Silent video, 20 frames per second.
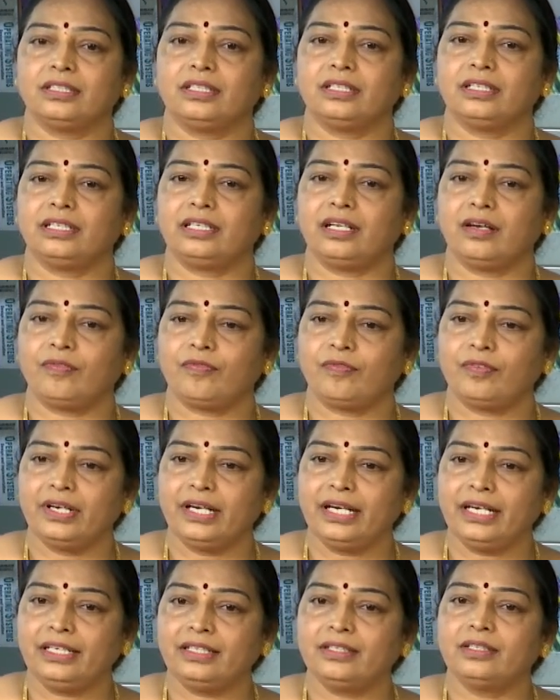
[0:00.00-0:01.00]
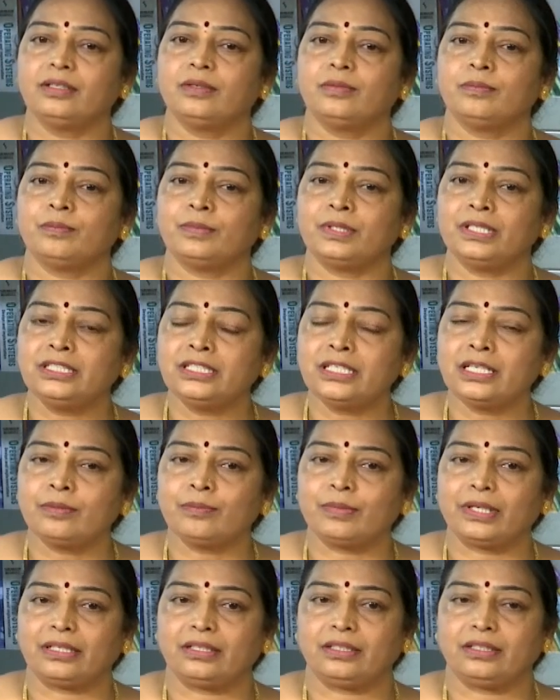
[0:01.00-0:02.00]
definite
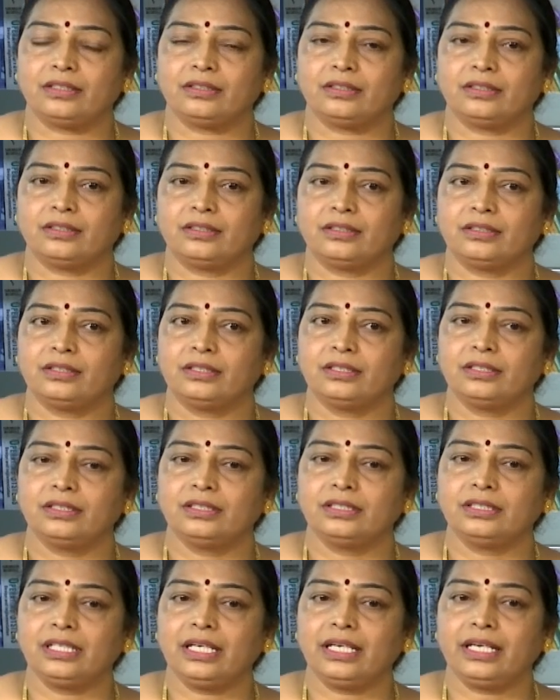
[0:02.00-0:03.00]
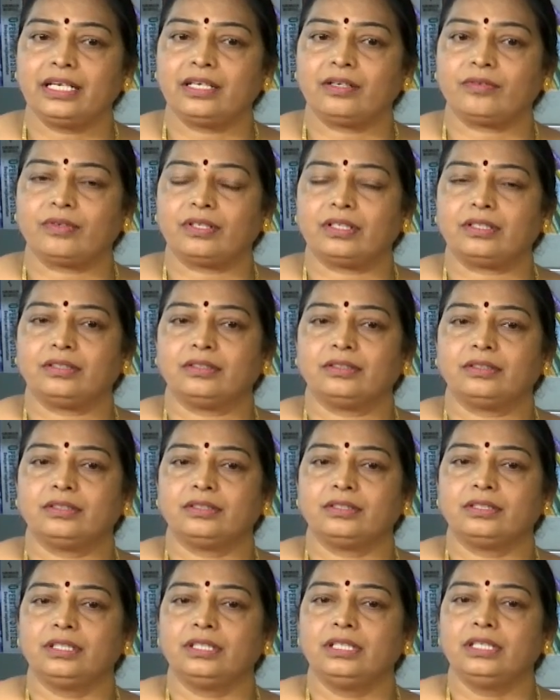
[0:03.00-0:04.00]
measurement. Second one,
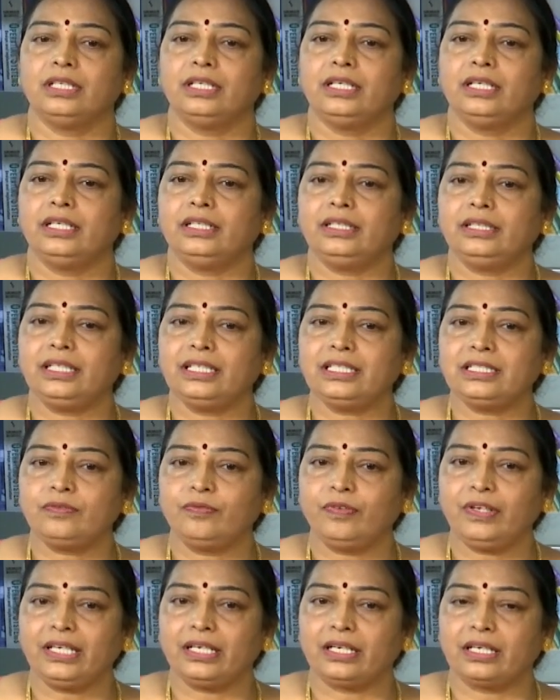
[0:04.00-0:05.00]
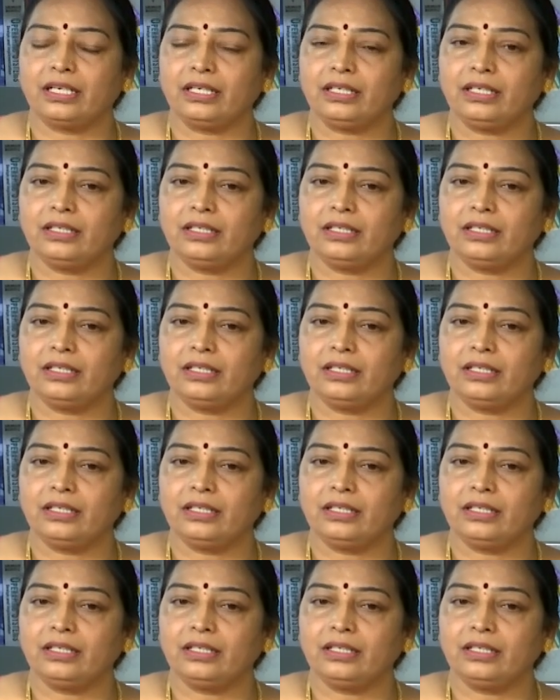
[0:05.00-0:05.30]
in this figure